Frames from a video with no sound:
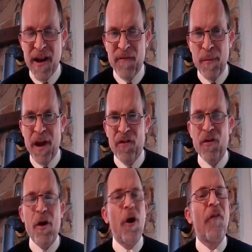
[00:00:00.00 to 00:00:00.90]

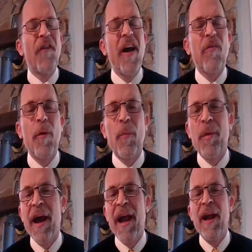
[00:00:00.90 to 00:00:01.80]
information on our Facebook
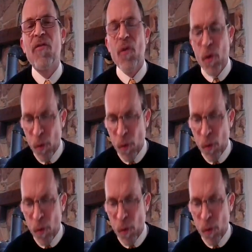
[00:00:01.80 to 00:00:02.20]
page